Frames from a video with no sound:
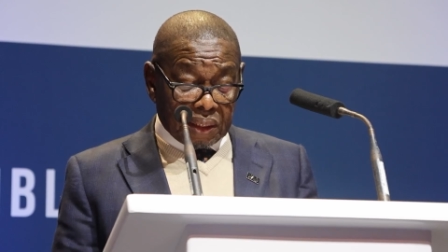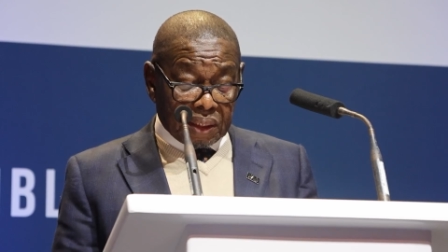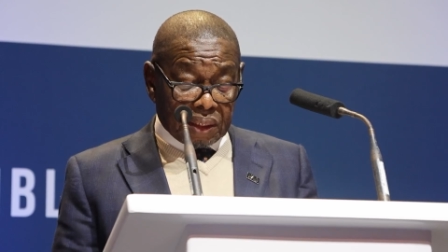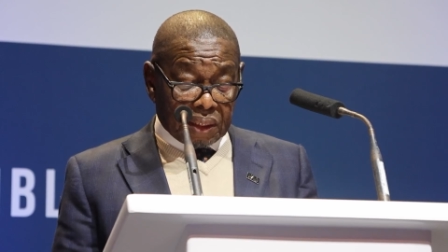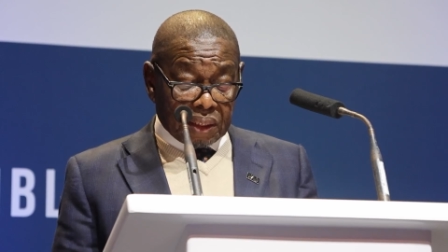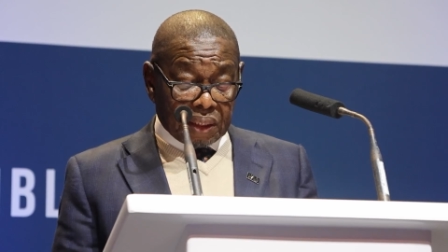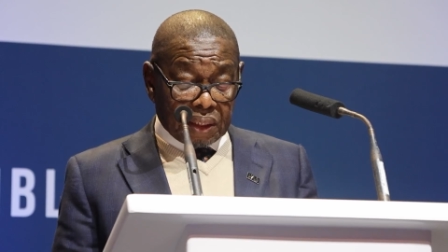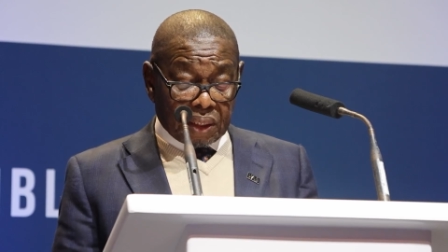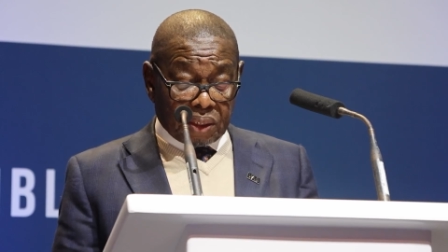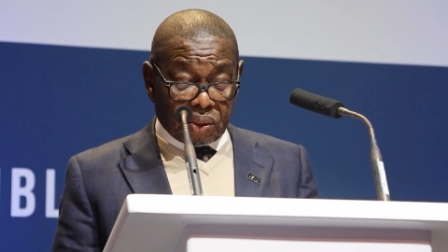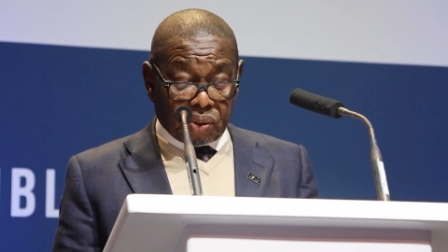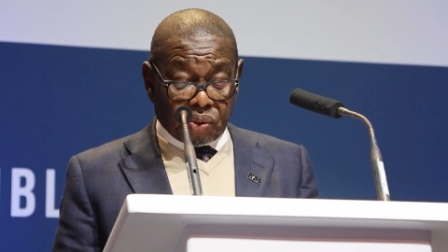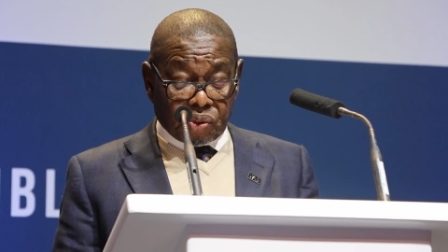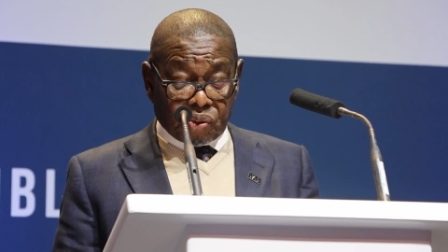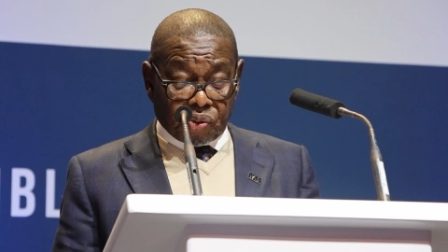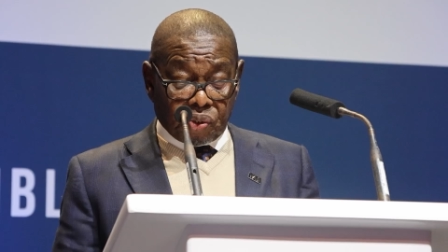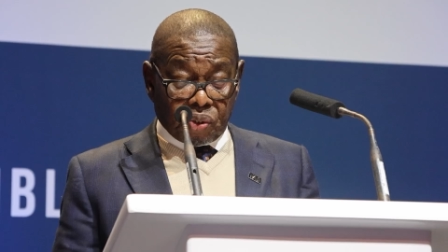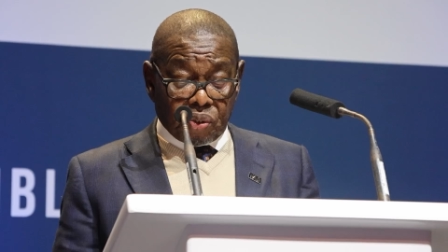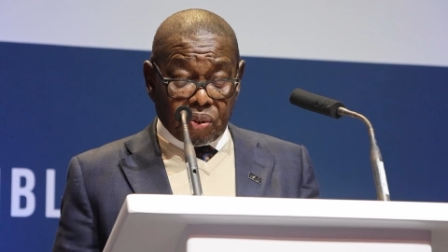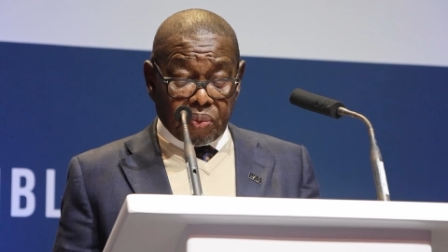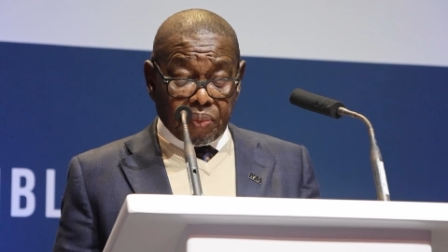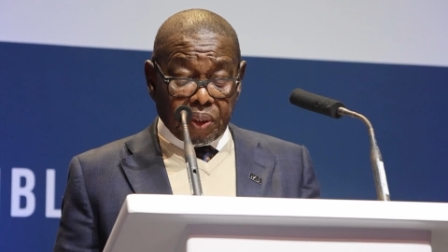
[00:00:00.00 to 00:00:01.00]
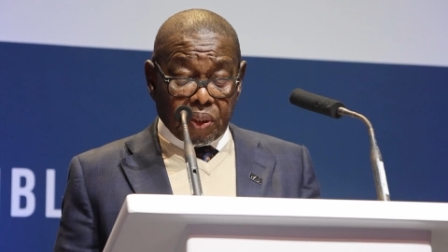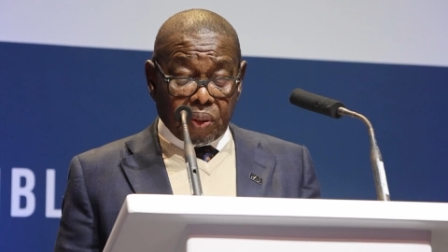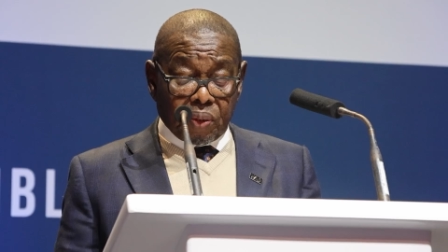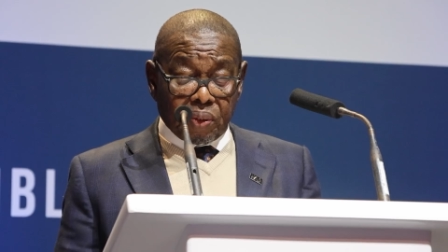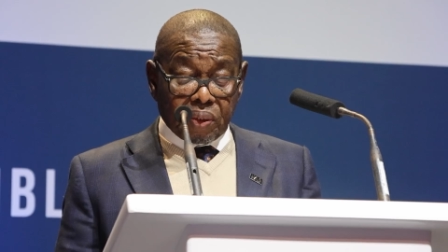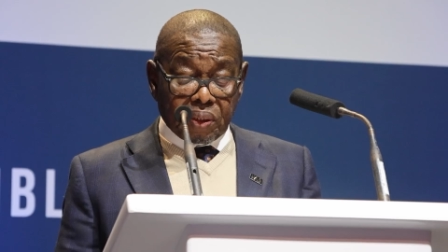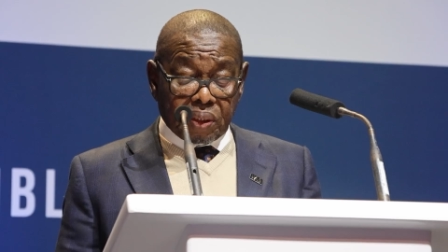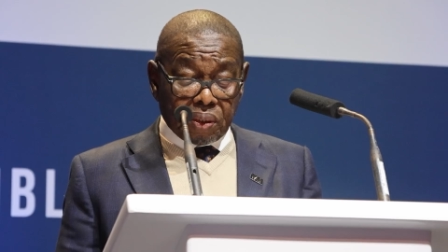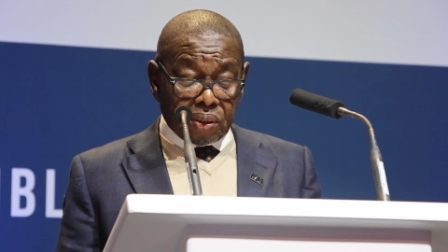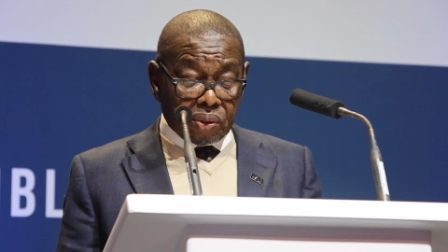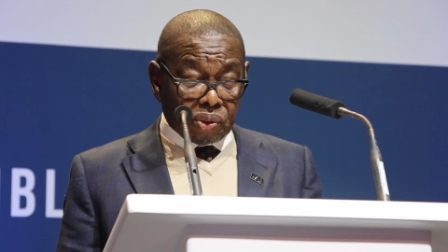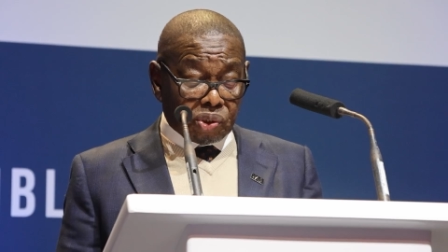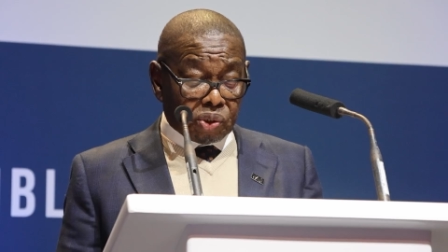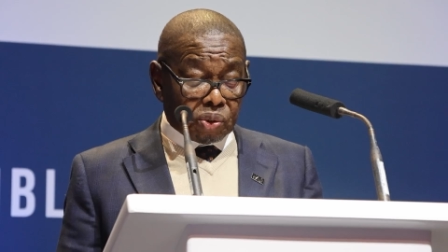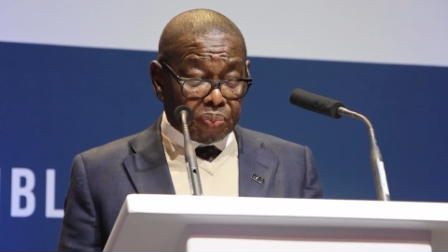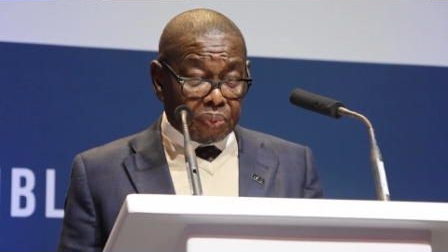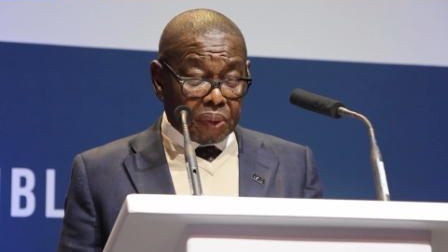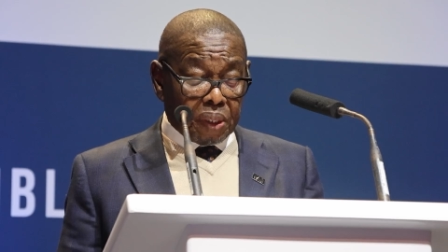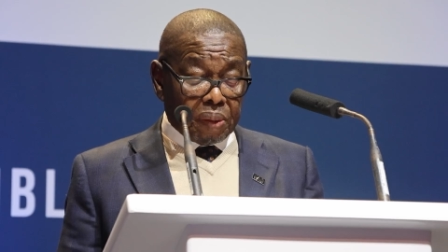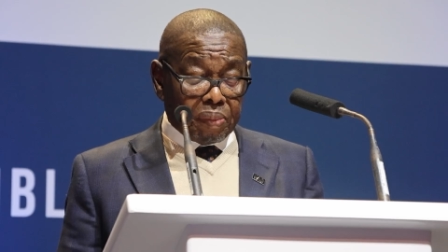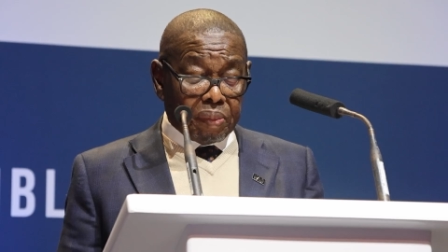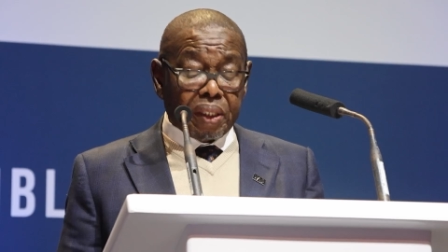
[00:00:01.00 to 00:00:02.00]
indigenous astronomy continues
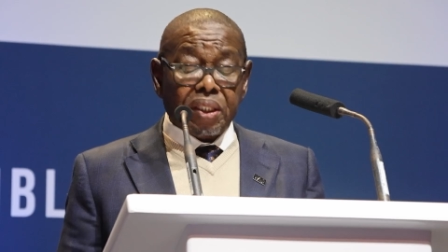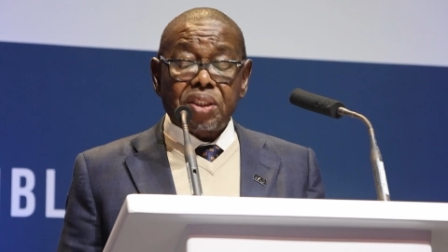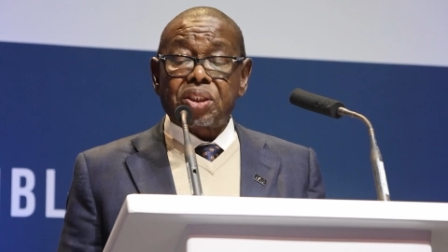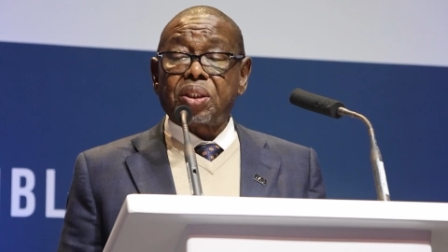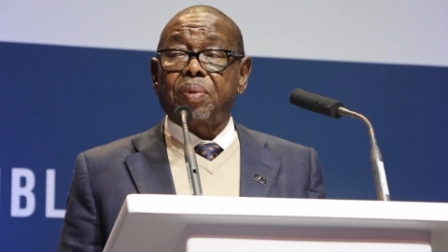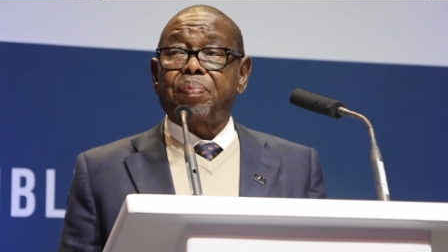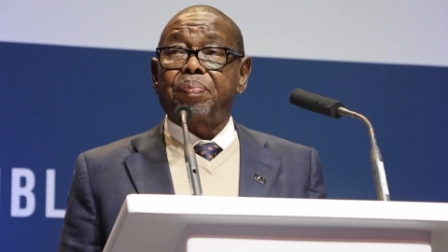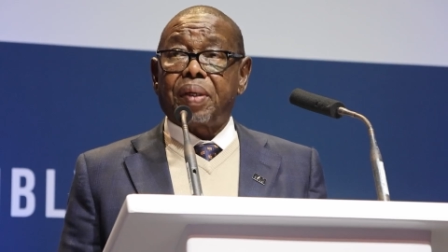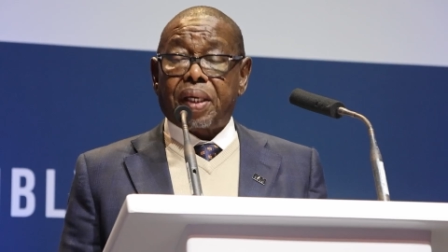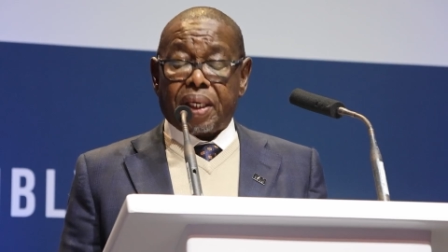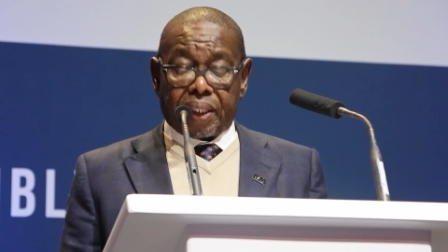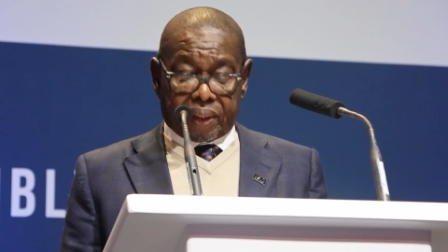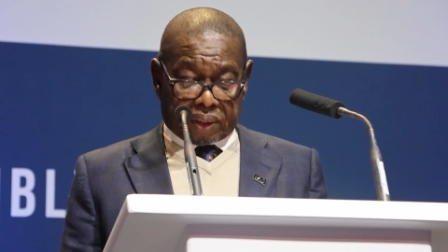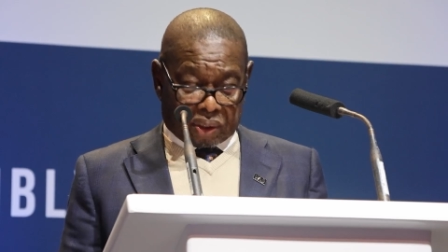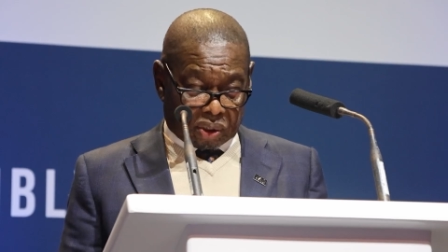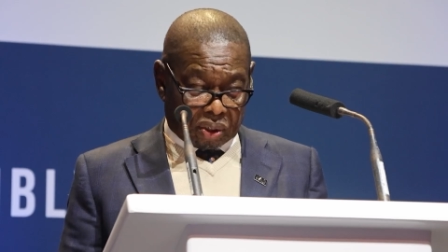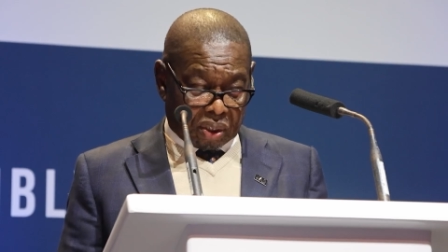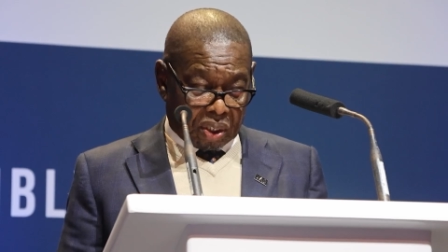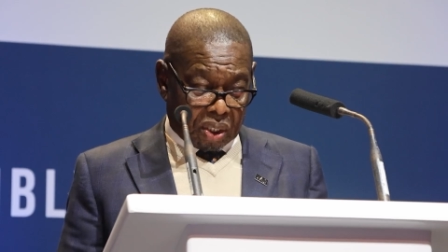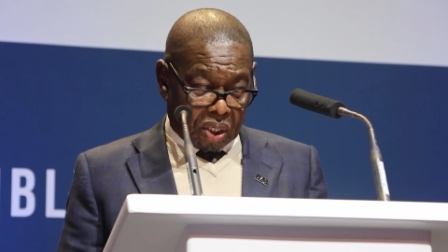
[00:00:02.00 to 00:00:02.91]
to be a major part